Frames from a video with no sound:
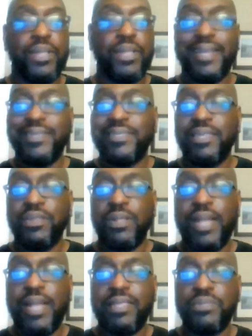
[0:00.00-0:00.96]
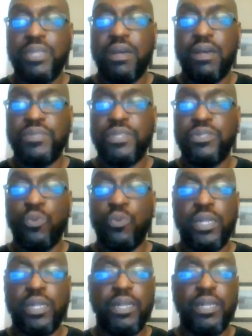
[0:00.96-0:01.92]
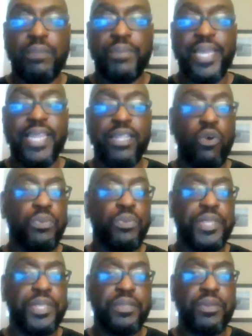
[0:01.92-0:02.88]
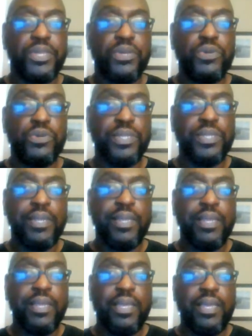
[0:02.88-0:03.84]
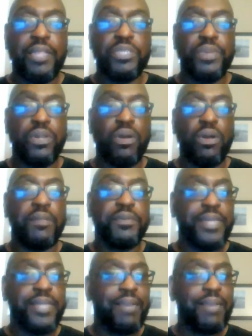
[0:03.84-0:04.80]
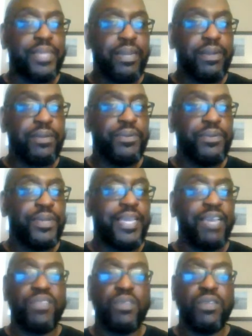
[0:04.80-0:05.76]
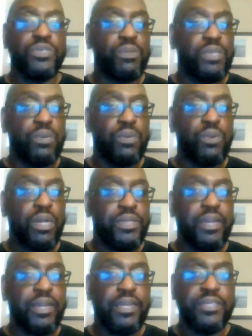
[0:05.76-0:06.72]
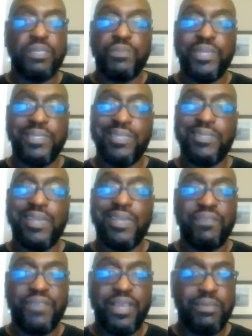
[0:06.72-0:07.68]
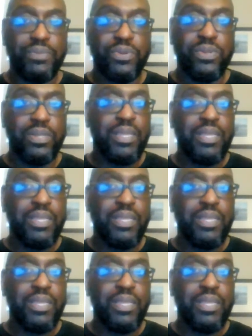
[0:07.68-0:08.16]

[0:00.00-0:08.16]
I see, they'll lock themselves into one main load board that they'll use, and they'll spend all their time there. If they don't see what they want there, it just means that it's not available.